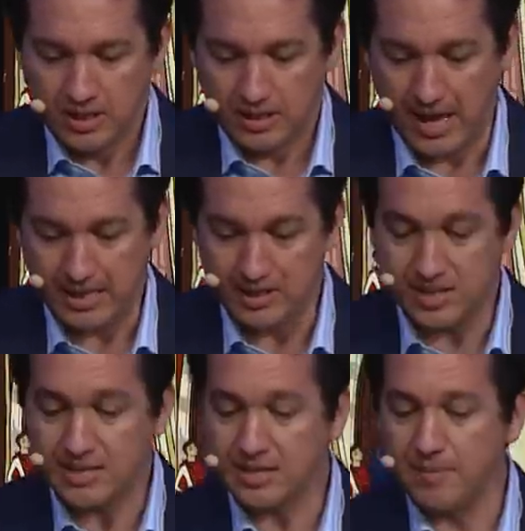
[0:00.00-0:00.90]
that he
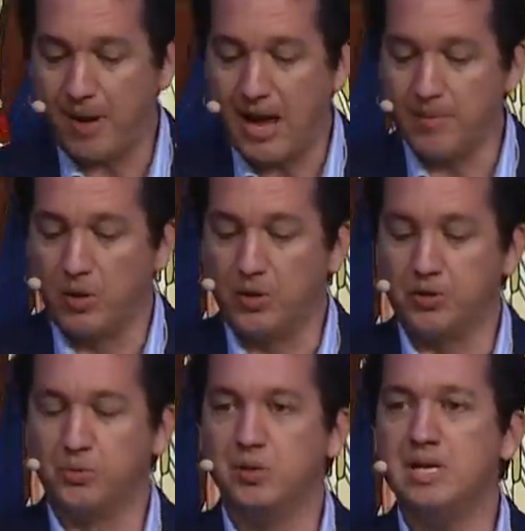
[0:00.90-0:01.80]
says in the Bible,
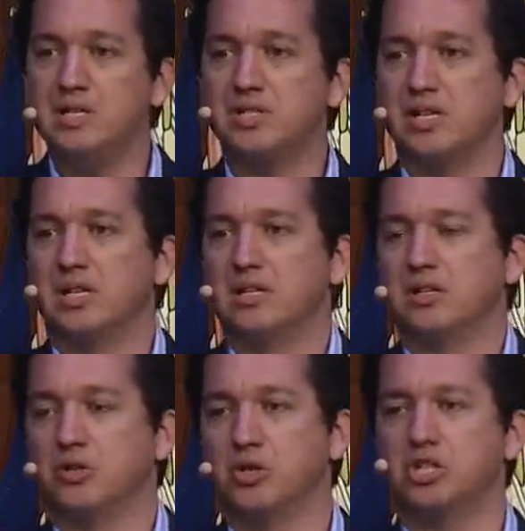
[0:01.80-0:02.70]
the
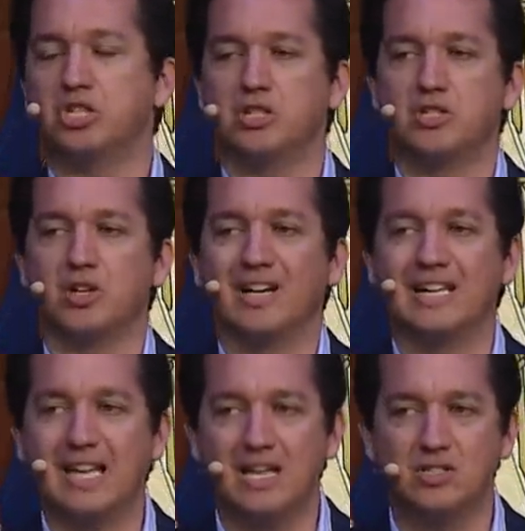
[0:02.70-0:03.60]
reason Christians are
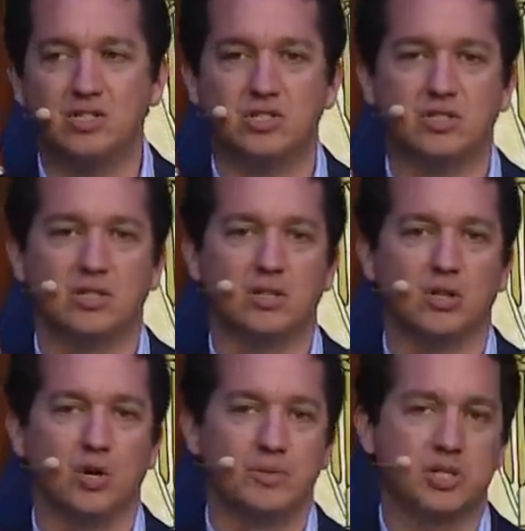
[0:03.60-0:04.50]
against
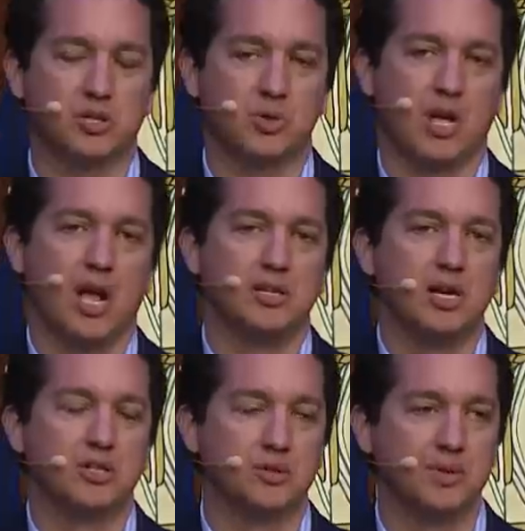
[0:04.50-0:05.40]
homosexual
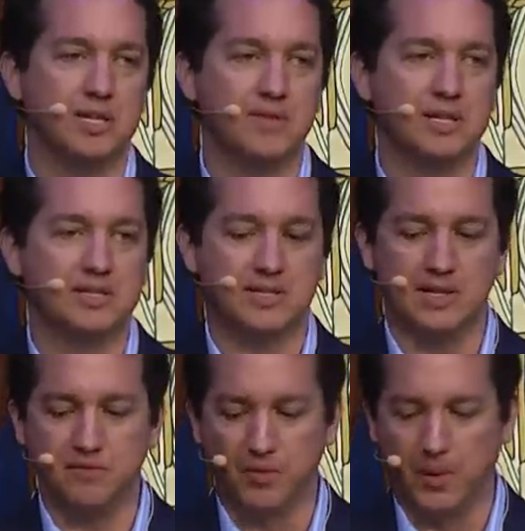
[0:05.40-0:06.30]
conduct or believe that it's
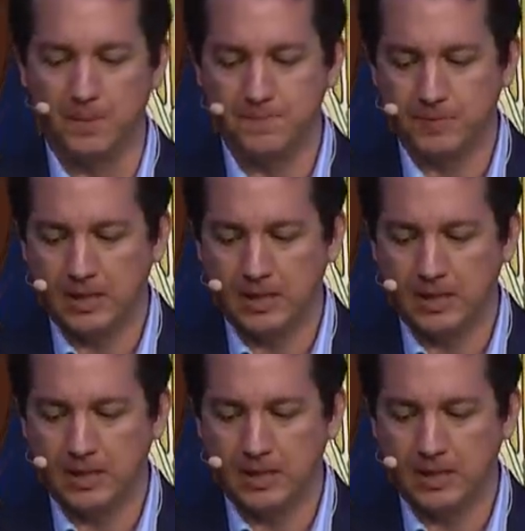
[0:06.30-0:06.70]
sinful